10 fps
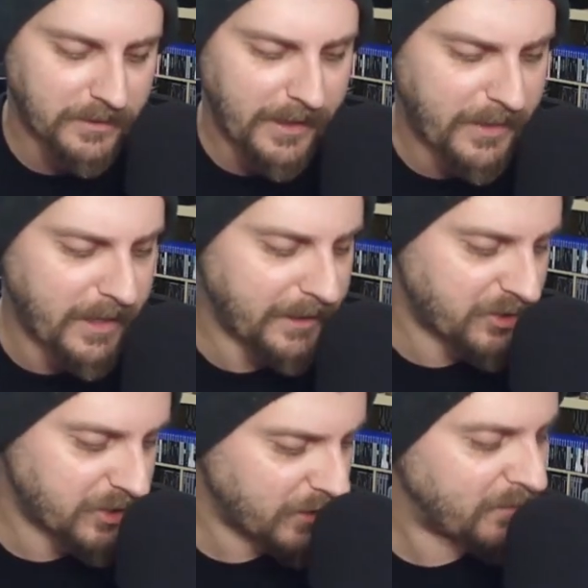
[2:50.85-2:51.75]
I think it's
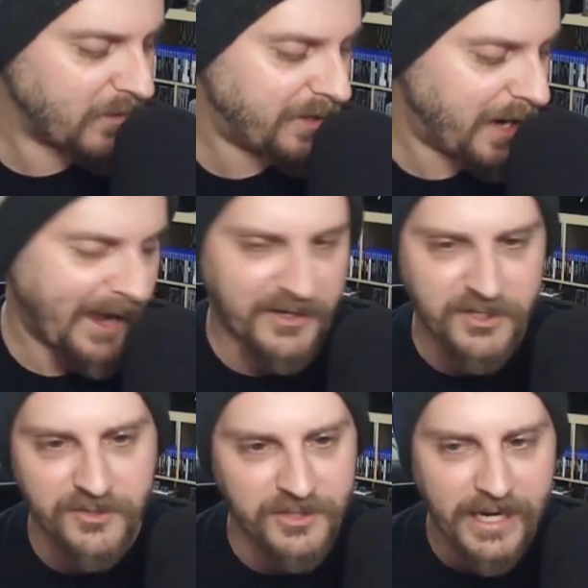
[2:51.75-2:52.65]
just a fun
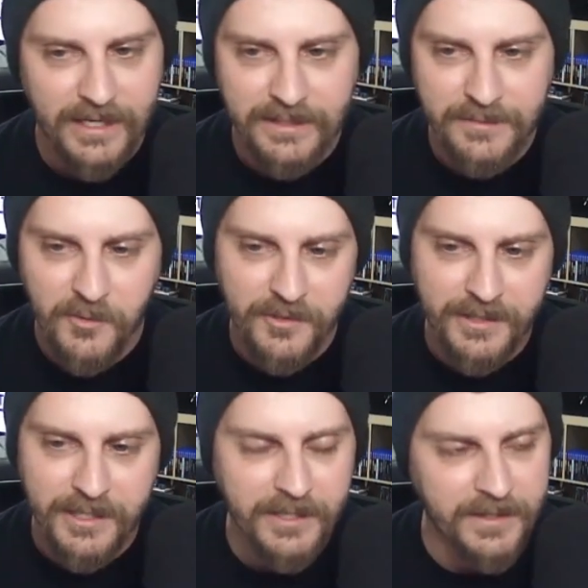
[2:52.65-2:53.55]
exercise more than
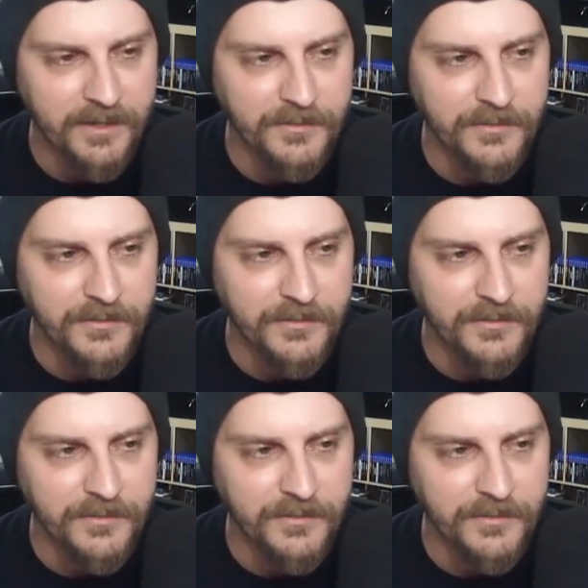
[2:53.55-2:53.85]
anything else.